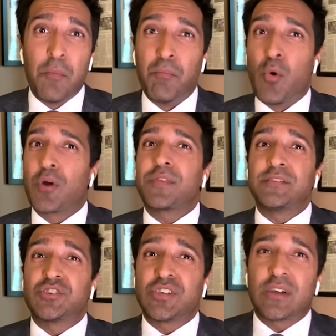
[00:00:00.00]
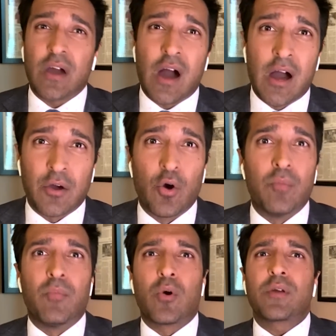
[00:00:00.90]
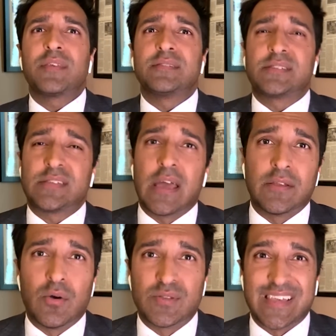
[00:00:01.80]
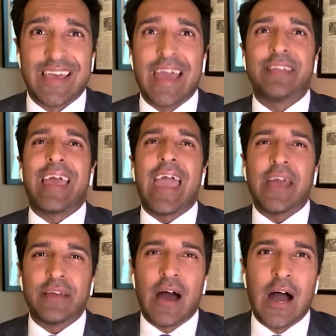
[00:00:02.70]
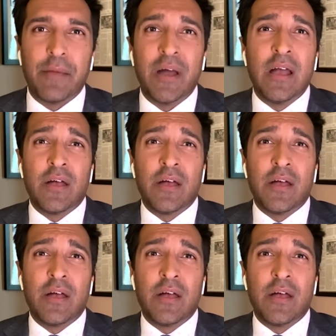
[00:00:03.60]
More than Chicago, more than San Jose and Anaheim.